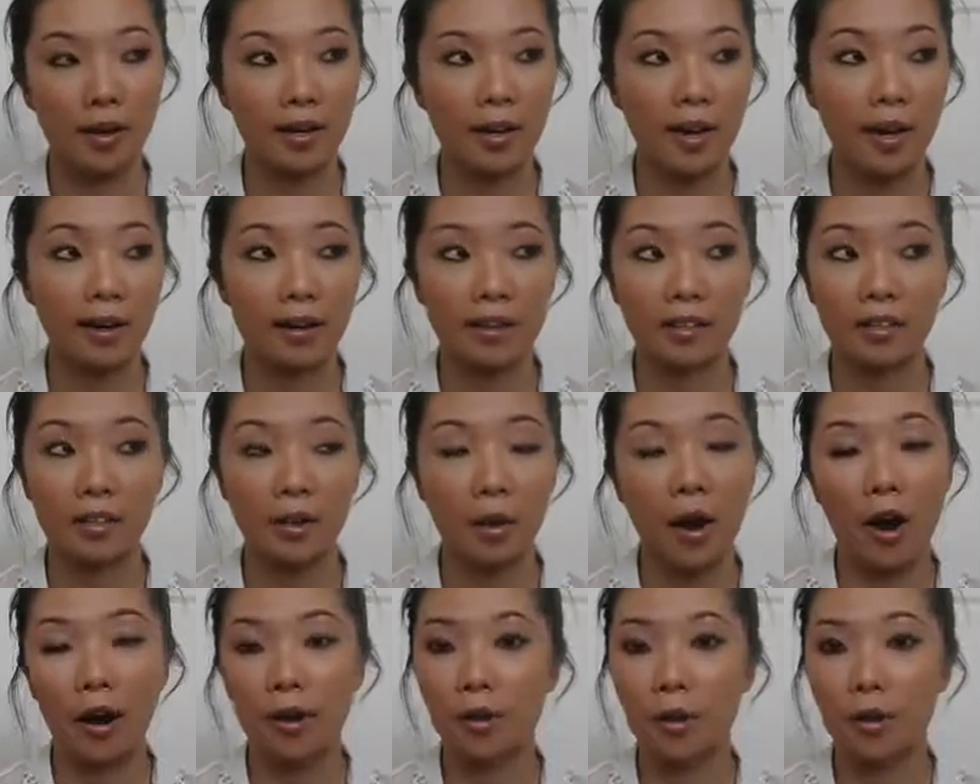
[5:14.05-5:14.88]
And
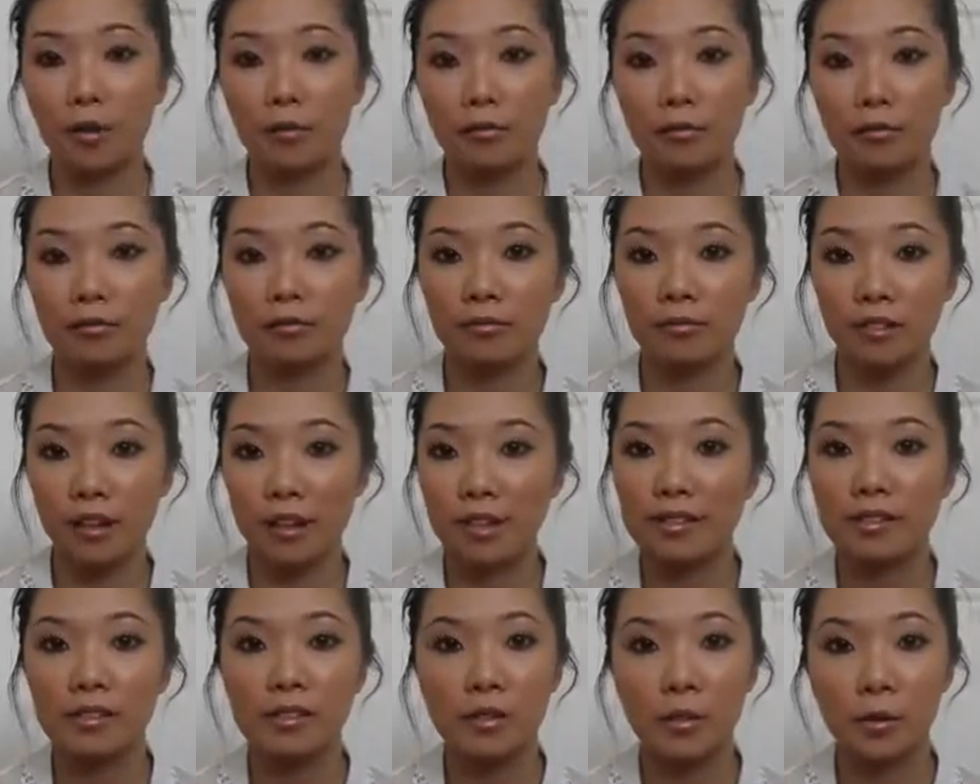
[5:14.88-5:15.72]
I know
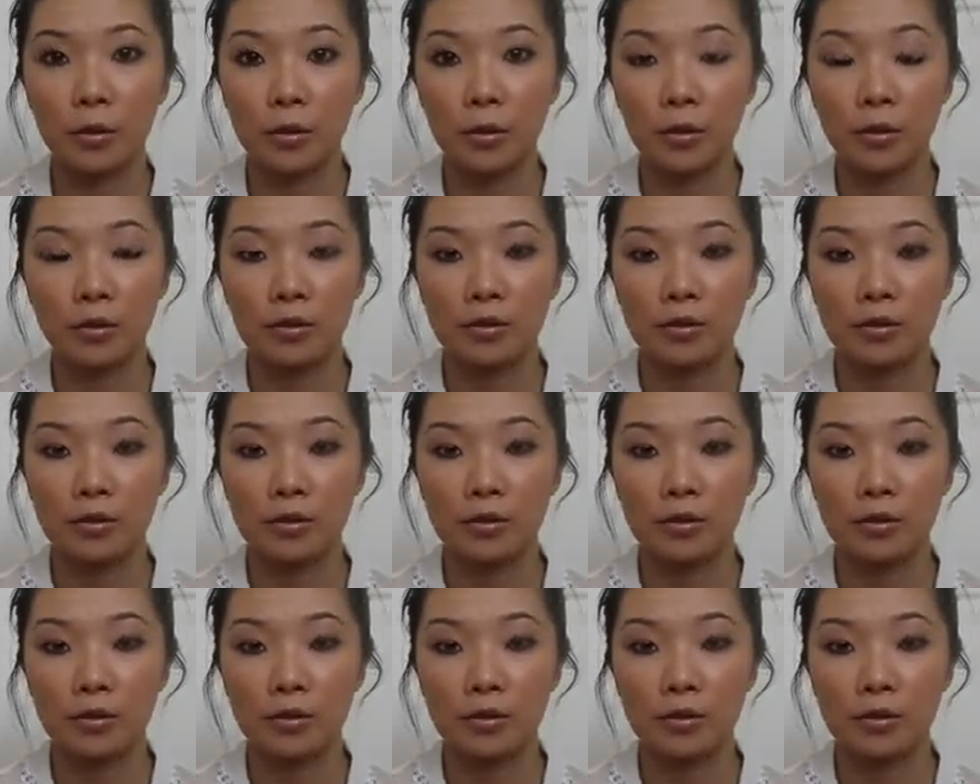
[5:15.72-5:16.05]
friends who